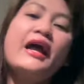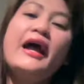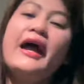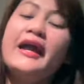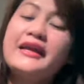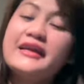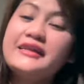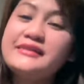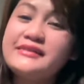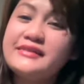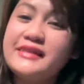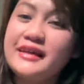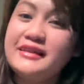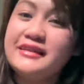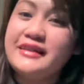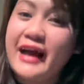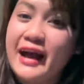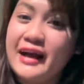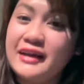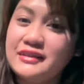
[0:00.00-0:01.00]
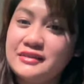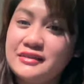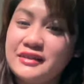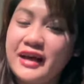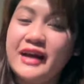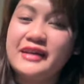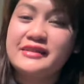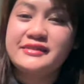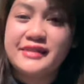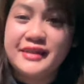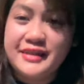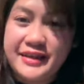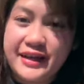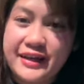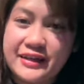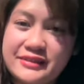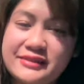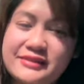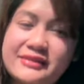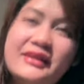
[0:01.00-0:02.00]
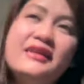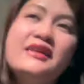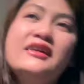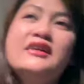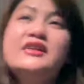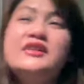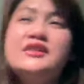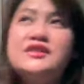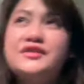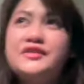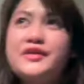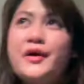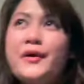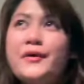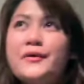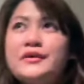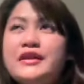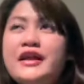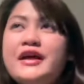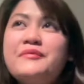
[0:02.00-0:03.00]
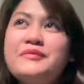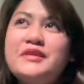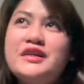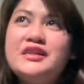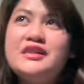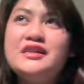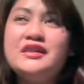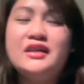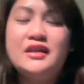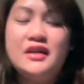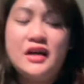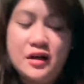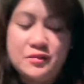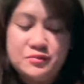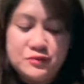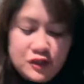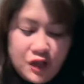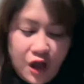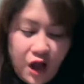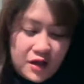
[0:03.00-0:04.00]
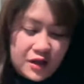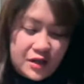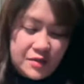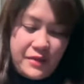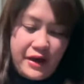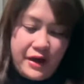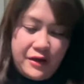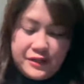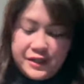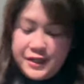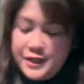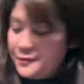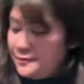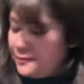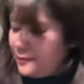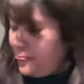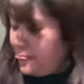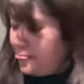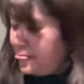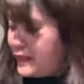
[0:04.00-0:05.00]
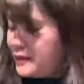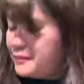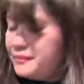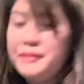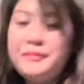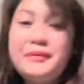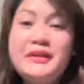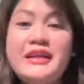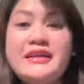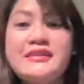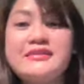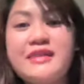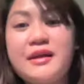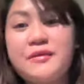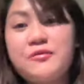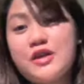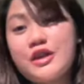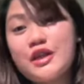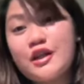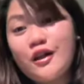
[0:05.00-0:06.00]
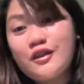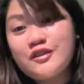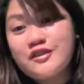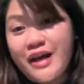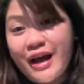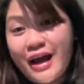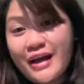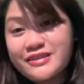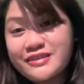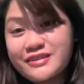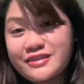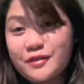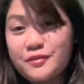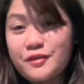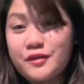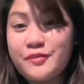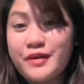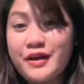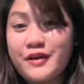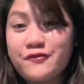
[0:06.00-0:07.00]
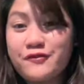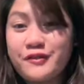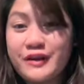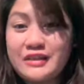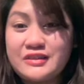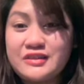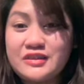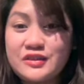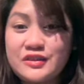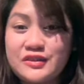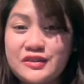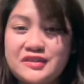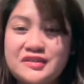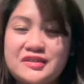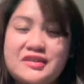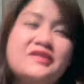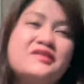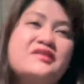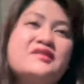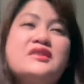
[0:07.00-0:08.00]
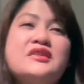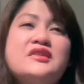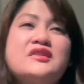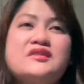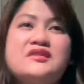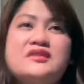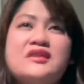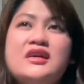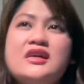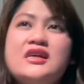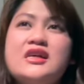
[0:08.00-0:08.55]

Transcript: I can say that as a yes. So let me talk about it. Maybe next time we can also ask some of my friends to discuss this.